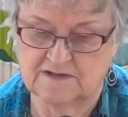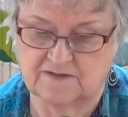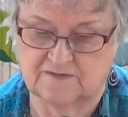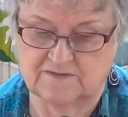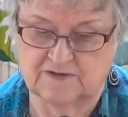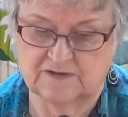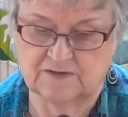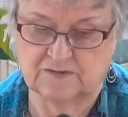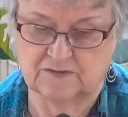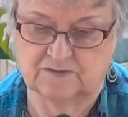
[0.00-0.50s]
of
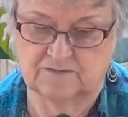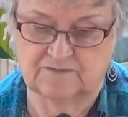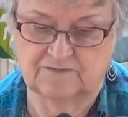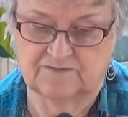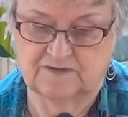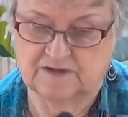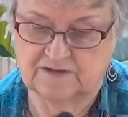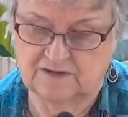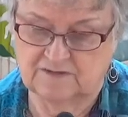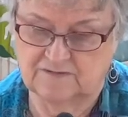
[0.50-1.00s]

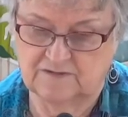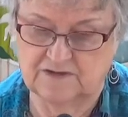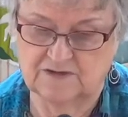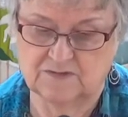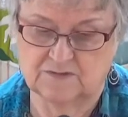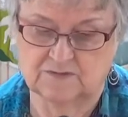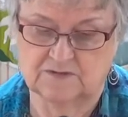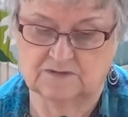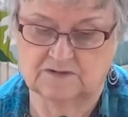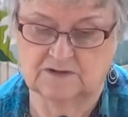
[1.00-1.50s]

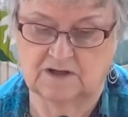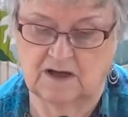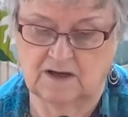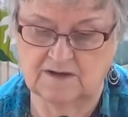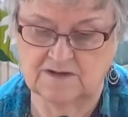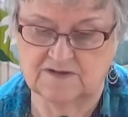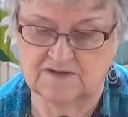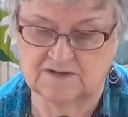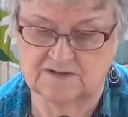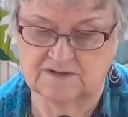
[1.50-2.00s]
individual
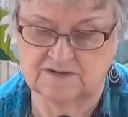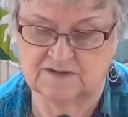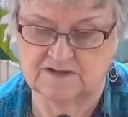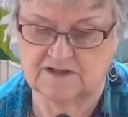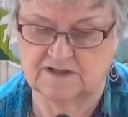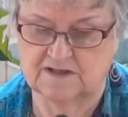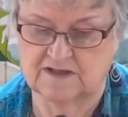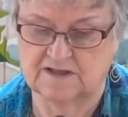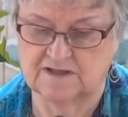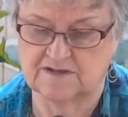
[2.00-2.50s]
conscience
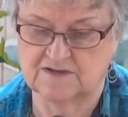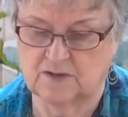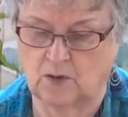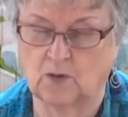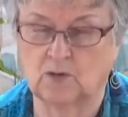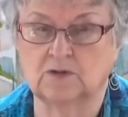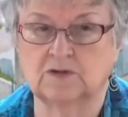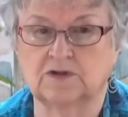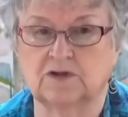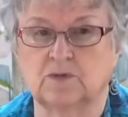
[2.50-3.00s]
is
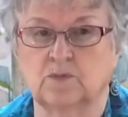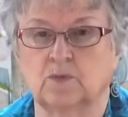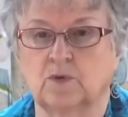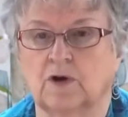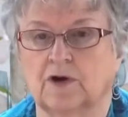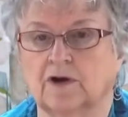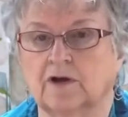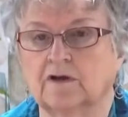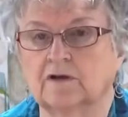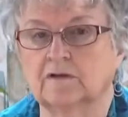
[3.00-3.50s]
holy
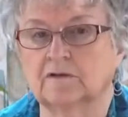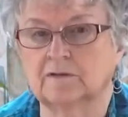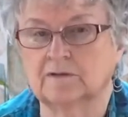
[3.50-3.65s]
work.